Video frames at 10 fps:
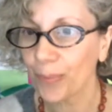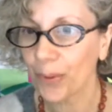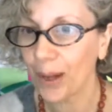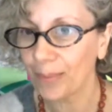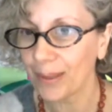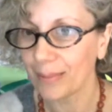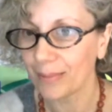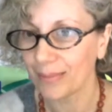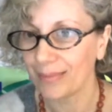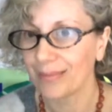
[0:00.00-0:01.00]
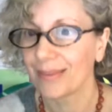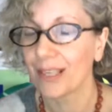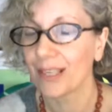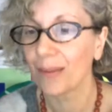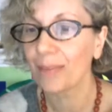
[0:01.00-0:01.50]
problem
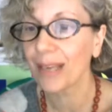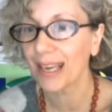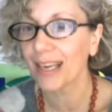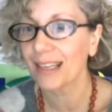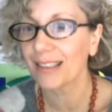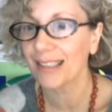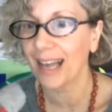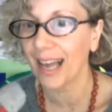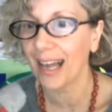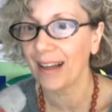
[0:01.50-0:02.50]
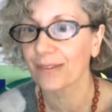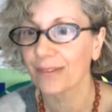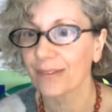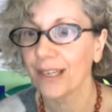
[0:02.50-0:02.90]
some kids have